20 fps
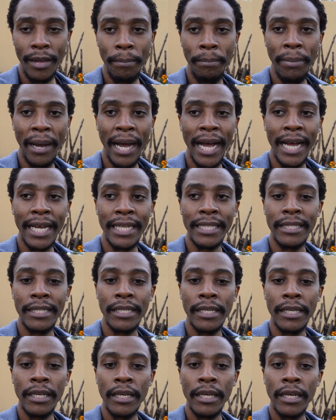
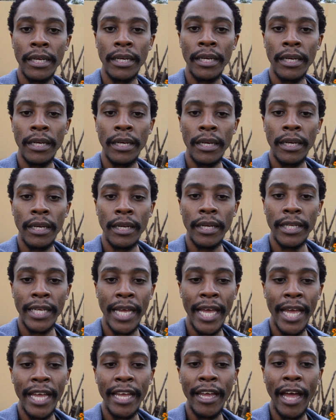But
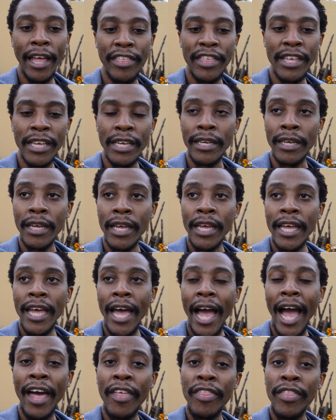yeah, I think
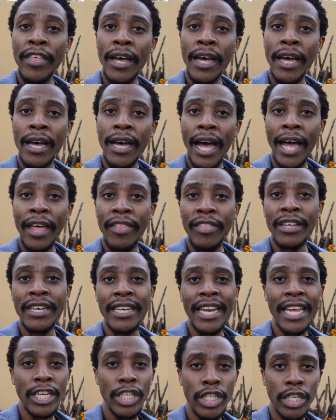other
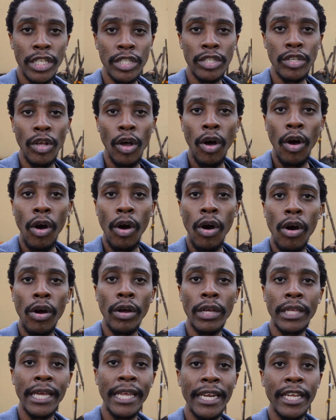nations
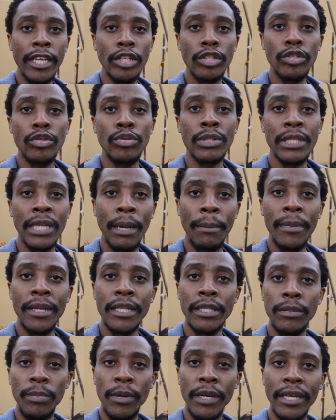are getting into summer
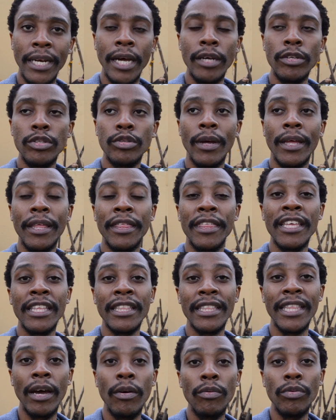and spring now, so I
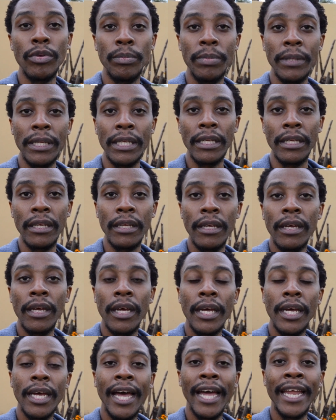think that would be
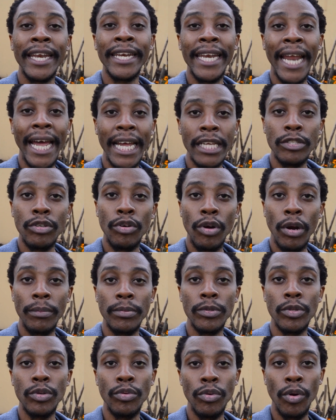a nice crop
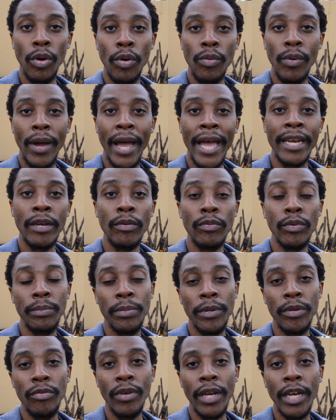to grow, and it would
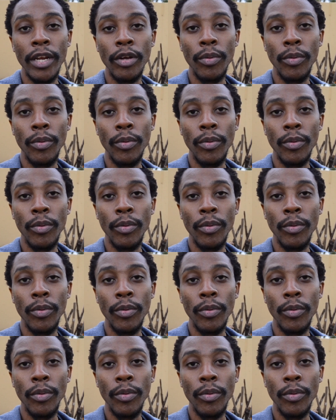be really